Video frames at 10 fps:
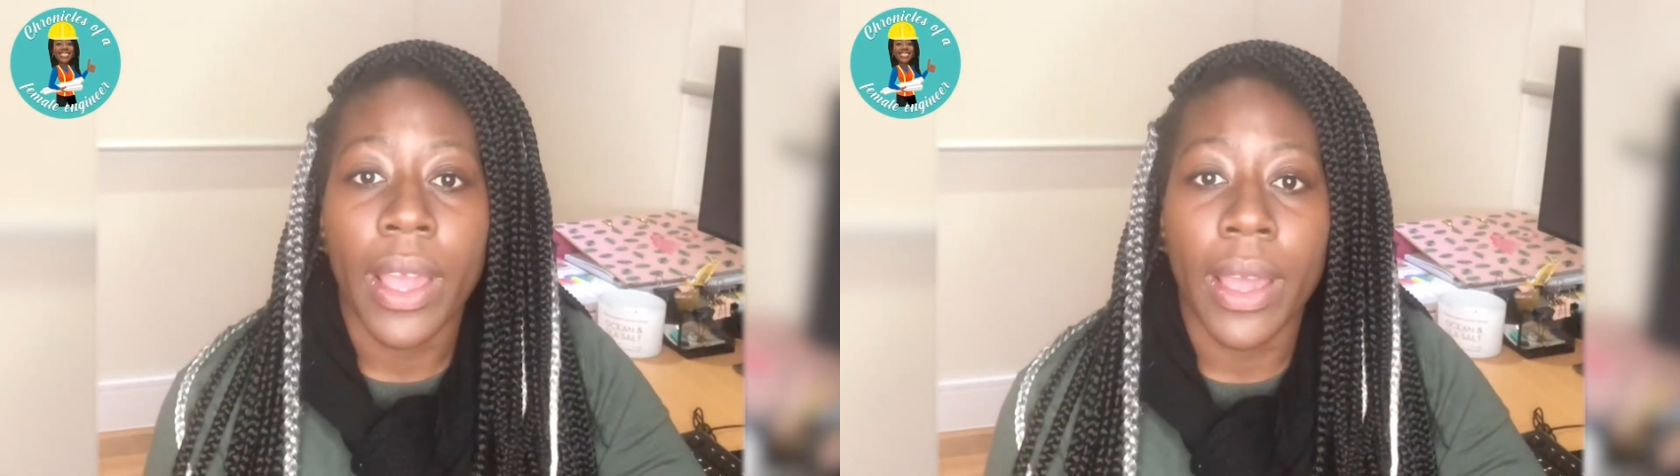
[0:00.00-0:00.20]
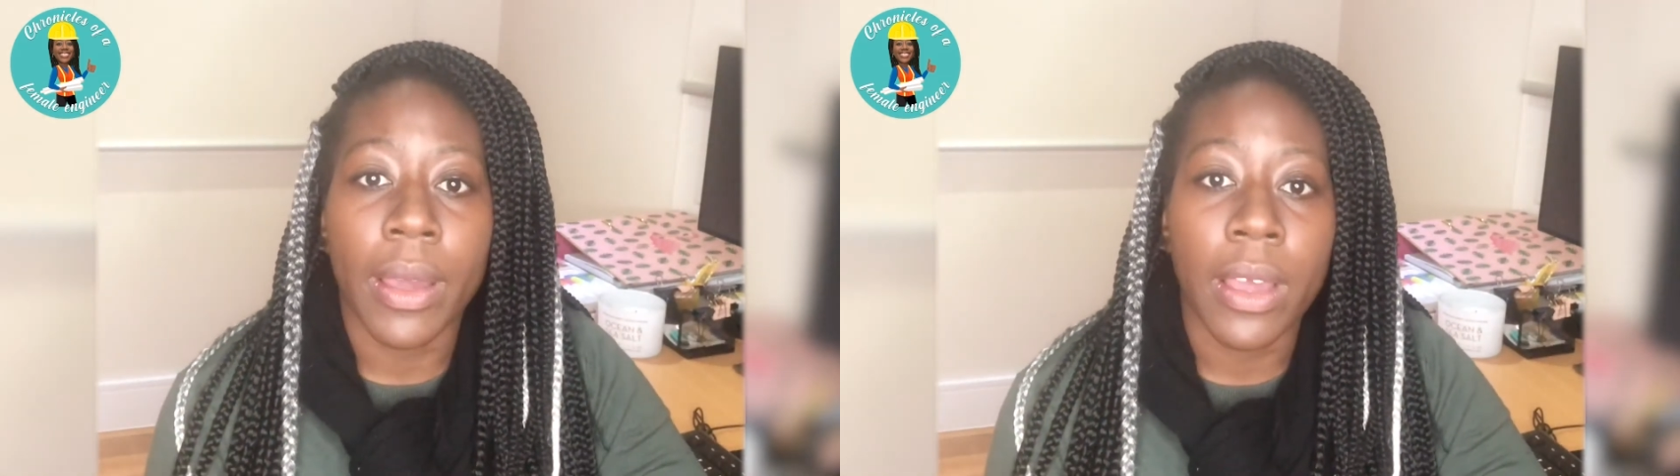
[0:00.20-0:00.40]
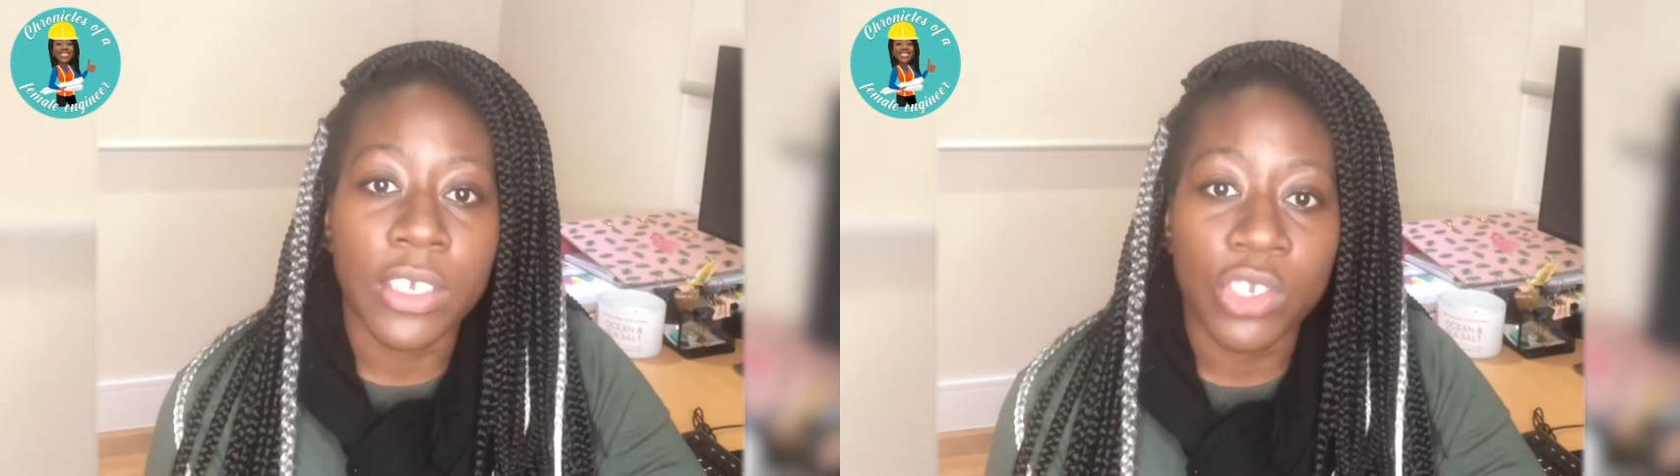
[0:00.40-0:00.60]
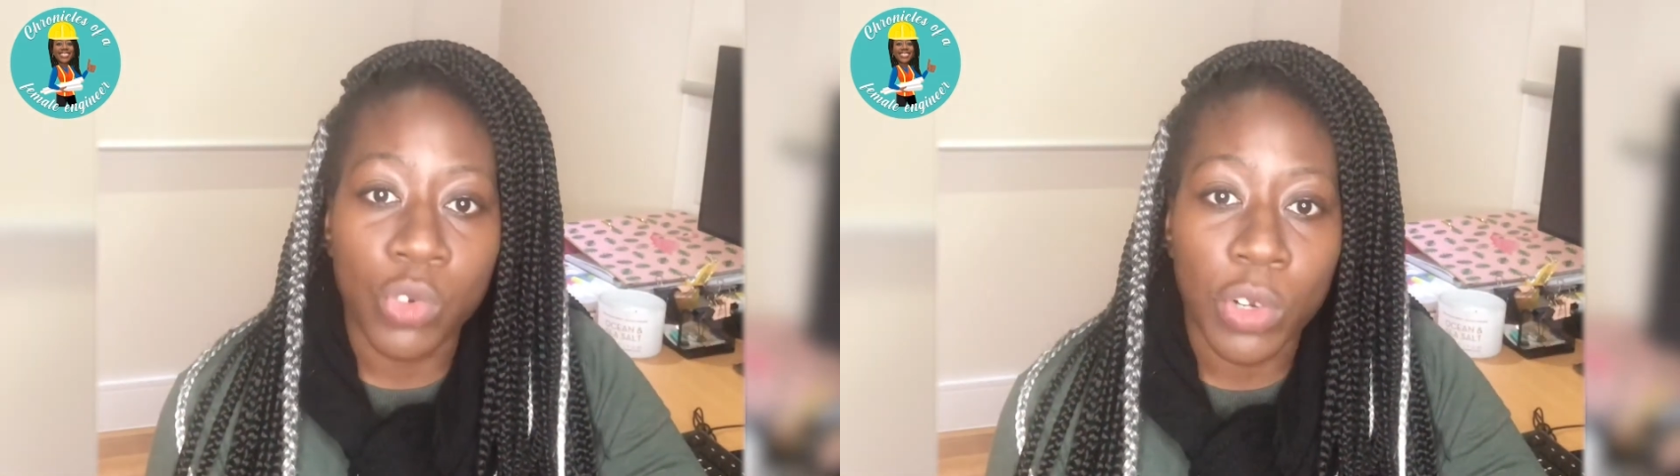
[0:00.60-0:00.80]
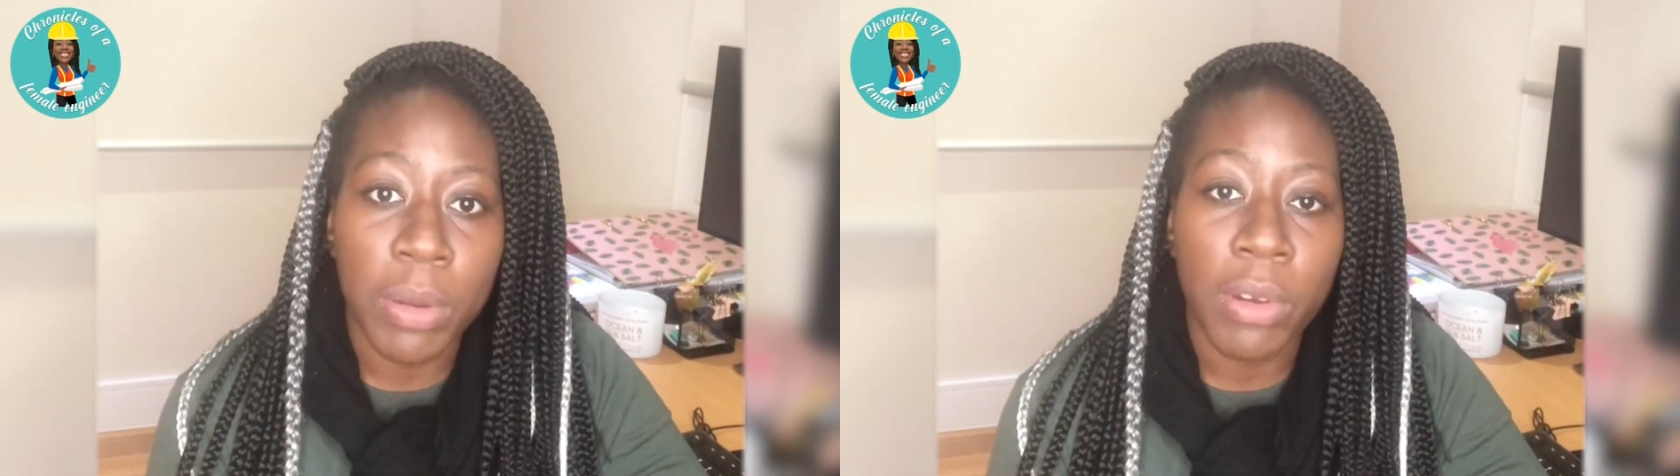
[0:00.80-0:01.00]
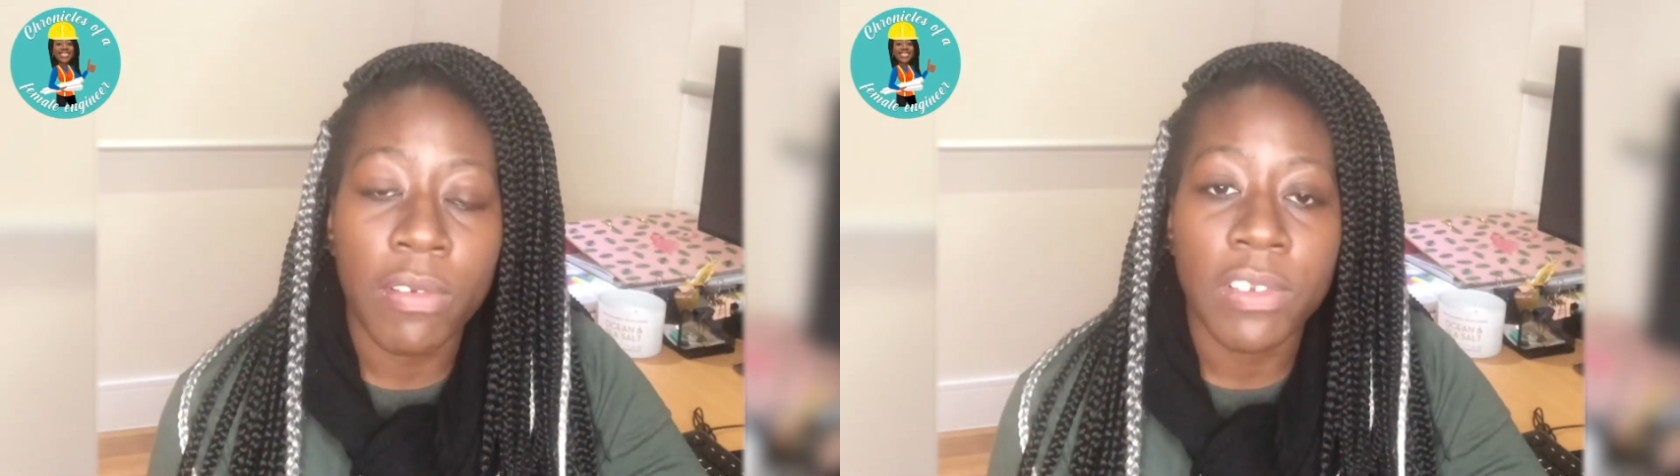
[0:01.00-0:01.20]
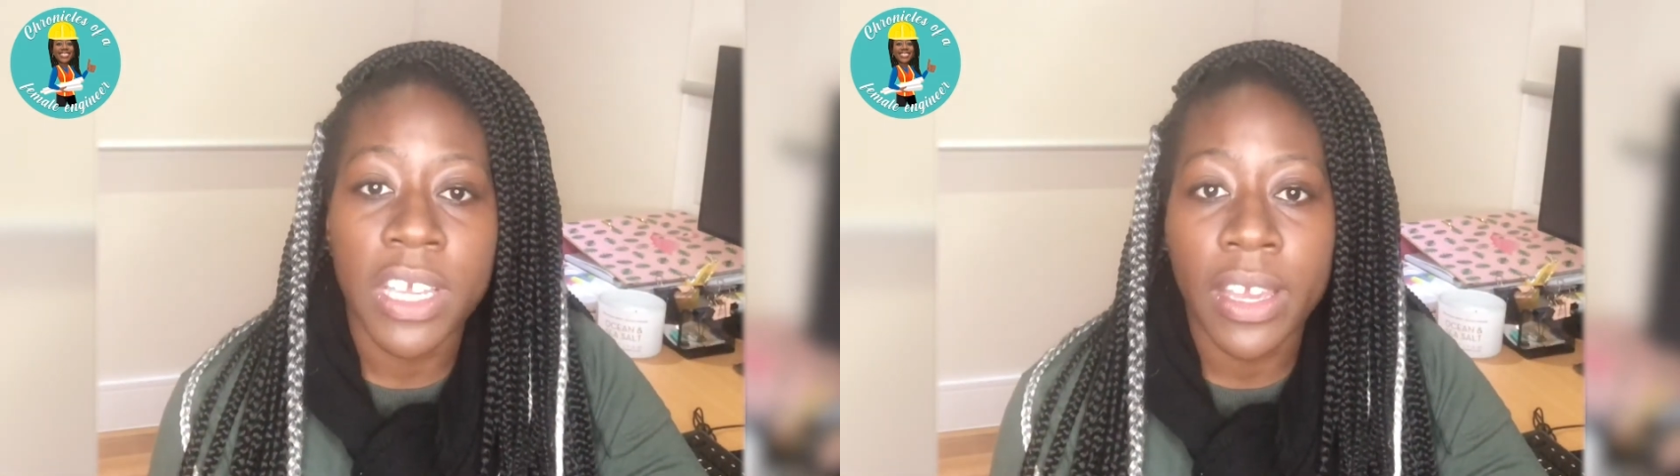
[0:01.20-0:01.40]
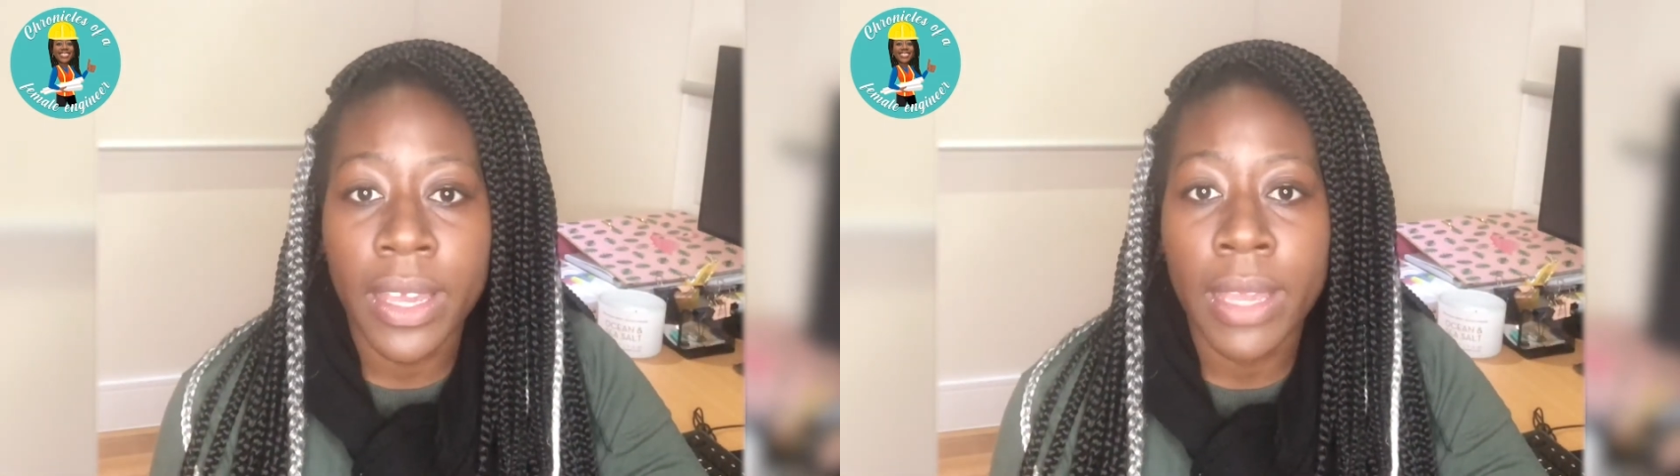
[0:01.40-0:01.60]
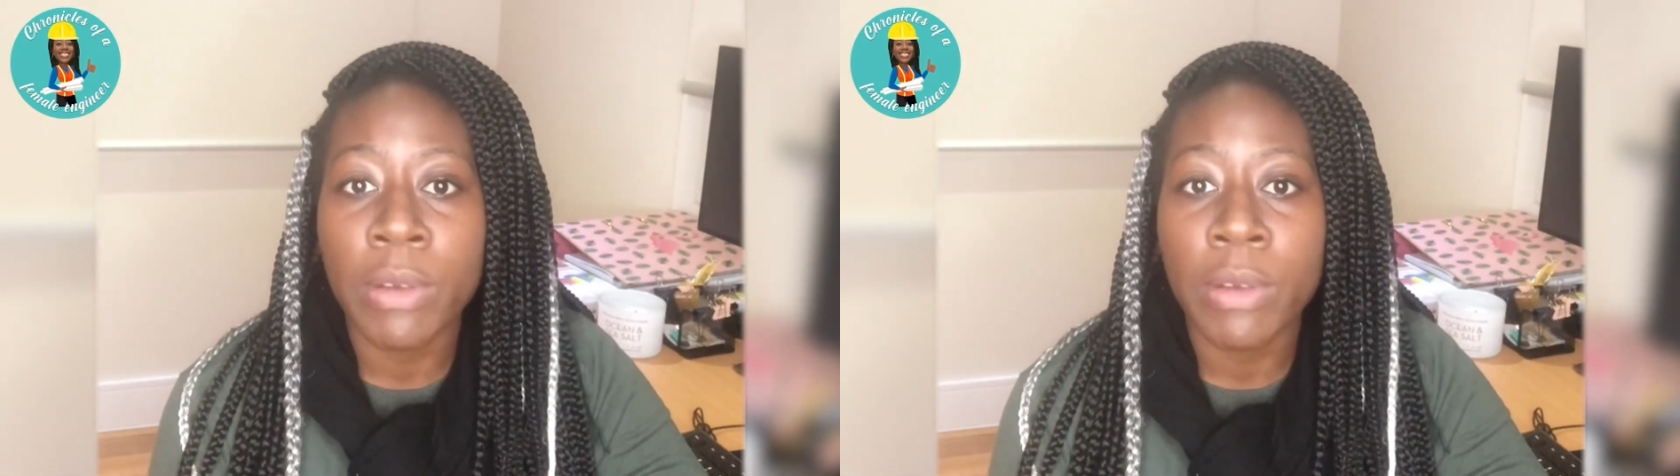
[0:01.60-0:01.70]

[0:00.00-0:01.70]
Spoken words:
a shorter period of time,